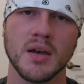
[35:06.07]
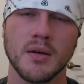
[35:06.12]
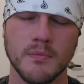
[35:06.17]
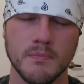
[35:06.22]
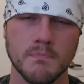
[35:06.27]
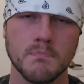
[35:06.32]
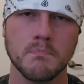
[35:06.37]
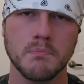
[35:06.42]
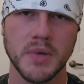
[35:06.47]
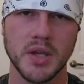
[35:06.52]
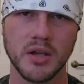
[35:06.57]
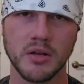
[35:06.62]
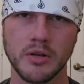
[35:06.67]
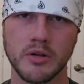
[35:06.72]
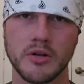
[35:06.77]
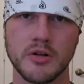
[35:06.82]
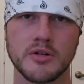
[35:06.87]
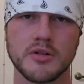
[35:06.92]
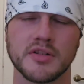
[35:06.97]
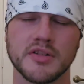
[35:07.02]

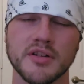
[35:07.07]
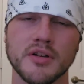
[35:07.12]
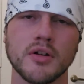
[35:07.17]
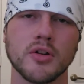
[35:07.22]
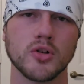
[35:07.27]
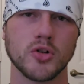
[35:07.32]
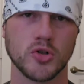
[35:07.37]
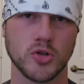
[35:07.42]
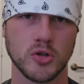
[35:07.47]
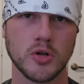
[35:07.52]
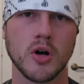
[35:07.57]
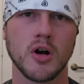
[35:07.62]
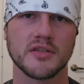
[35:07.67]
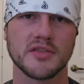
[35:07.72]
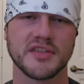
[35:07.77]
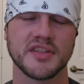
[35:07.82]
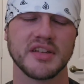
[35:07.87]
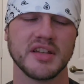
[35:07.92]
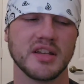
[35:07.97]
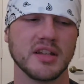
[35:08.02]
Miller's
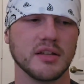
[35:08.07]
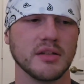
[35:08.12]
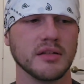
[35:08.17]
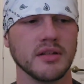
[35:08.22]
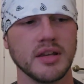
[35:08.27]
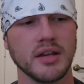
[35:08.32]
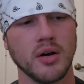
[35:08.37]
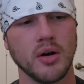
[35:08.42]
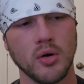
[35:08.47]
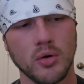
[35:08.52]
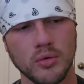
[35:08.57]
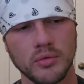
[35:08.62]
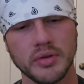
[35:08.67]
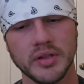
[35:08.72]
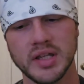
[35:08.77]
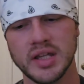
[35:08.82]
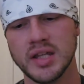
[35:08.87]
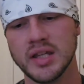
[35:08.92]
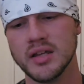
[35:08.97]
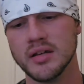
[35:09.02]
Crossing, the
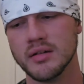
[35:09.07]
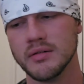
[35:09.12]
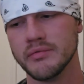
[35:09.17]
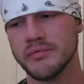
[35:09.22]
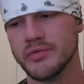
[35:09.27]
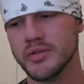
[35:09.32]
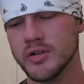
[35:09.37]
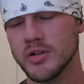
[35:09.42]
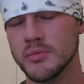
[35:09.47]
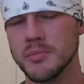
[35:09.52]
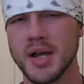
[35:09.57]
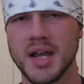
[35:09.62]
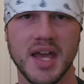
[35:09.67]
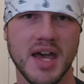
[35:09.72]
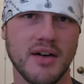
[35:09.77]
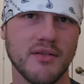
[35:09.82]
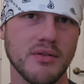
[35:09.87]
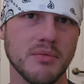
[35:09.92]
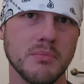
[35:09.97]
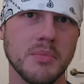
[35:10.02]
only film I
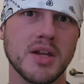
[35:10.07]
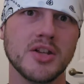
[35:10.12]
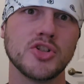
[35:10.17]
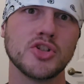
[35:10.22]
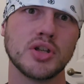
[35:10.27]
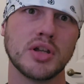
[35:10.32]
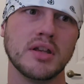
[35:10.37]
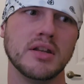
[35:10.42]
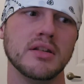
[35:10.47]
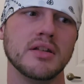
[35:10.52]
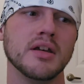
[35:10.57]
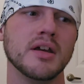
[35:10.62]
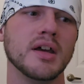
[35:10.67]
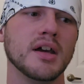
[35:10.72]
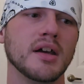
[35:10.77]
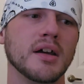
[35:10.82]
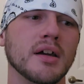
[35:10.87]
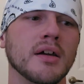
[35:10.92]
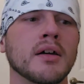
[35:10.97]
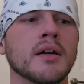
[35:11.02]
haven't mentioned.
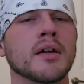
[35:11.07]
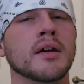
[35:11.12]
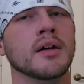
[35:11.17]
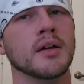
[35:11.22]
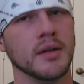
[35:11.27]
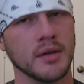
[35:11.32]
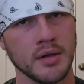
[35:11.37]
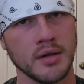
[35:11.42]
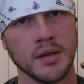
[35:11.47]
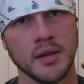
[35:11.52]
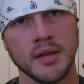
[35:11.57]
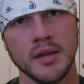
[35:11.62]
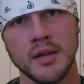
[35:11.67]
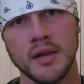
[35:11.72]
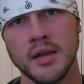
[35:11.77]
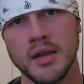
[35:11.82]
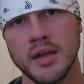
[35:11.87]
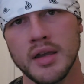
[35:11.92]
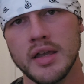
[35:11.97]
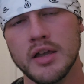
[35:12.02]

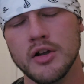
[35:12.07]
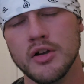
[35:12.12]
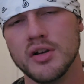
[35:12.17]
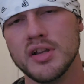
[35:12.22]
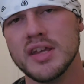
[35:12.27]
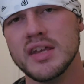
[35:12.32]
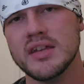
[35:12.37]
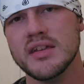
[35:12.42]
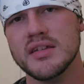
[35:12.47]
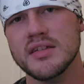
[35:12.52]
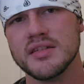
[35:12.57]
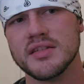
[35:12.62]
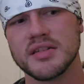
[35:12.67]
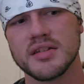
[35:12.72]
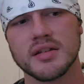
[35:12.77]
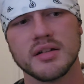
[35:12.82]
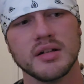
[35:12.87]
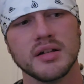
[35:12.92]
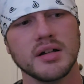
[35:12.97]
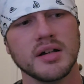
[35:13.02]
Here it
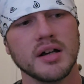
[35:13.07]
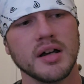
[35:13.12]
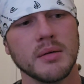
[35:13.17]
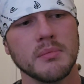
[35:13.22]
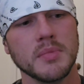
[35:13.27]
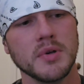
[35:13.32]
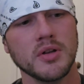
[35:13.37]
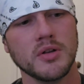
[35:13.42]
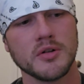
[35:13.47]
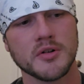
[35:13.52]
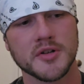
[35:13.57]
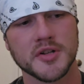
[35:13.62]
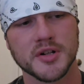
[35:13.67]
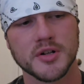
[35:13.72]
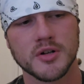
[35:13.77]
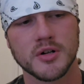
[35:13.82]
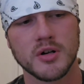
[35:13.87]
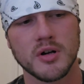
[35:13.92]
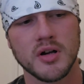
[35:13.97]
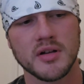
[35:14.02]
is. Miller's
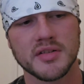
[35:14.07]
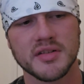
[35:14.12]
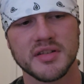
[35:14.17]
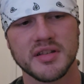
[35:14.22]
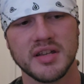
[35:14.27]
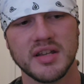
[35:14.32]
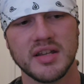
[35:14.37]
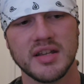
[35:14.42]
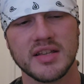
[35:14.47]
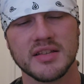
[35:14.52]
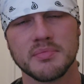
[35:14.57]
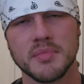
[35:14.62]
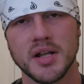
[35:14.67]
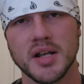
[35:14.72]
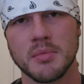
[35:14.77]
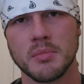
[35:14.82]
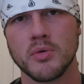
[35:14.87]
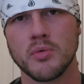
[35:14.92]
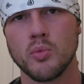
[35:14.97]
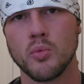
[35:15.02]
Crossing is my
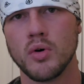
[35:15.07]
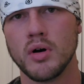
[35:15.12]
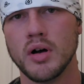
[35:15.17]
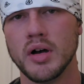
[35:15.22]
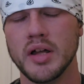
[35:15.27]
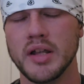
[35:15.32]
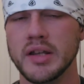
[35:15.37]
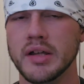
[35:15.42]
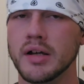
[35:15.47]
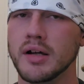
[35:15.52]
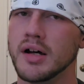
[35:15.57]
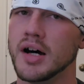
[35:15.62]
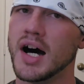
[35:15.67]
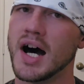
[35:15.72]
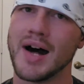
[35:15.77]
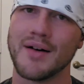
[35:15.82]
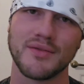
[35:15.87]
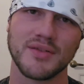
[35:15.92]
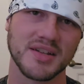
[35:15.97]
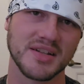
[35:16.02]
number one.
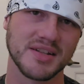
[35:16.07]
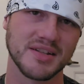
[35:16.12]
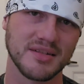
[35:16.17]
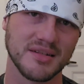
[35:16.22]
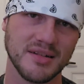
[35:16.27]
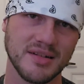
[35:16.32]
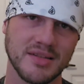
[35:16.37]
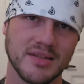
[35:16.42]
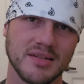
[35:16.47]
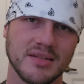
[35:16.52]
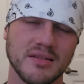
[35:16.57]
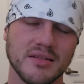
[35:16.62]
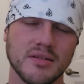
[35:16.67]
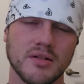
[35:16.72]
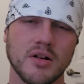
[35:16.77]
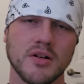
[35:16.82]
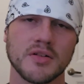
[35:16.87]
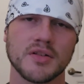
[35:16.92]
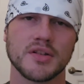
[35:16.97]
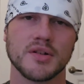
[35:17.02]
Obviously, this is
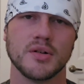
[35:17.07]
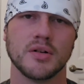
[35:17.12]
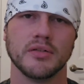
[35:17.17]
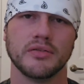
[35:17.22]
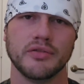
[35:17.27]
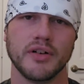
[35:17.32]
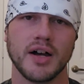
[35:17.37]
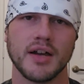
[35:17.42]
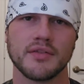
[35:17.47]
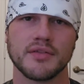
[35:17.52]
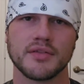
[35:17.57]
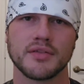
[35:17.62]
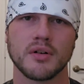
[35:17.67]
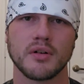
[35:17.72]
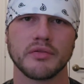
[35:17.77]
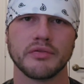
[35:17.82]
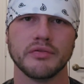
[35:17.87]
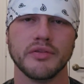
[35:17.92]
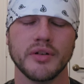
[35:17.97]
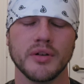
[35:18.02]
also a
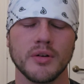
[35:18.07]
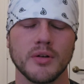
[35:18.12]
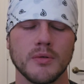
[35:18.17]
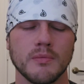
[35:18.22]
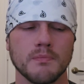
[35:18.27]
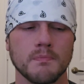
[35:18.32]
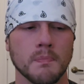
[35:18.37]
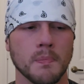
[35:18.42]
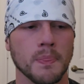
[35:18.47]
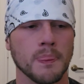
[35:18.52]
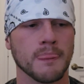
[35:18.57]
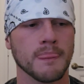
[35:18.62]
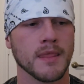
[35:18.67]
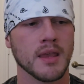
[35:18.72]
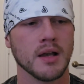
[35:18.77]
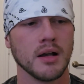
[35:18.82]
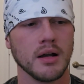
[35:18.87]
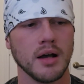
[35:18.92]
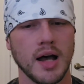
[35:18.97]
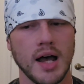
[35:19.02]
5-star film.
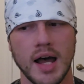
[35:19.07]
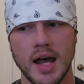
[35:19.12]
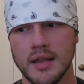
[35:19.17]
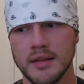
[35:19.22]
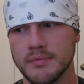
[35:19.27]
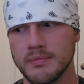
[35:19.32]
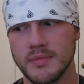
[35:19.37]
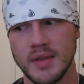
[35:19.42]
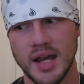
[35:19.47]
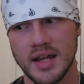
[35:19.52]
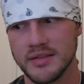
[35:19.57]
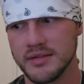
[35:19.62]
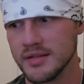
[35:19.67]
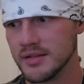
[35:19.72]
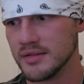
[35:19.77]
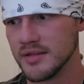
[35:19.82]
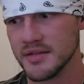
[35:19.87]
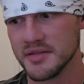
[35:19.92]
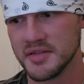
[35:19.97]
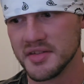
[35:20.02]
I
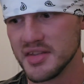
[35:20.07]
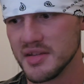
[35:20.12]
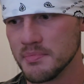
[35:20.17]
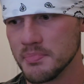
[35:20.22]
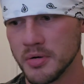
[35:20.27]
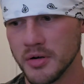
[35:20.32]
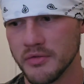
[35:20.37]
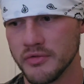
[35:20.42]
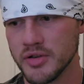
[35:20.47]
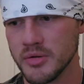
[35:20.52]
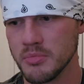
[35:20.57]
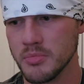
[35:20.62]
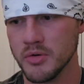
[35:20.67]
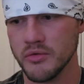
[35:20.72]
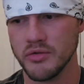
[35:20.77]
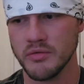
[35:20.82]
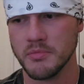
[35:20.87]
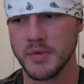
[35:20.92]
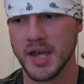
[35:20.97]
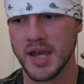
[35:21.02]
think this is a perfect
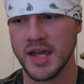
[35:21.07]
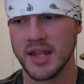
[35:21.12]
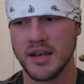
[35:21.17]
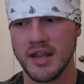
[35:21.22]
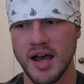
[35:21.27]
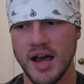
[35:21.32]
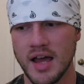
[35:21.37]
movie, man.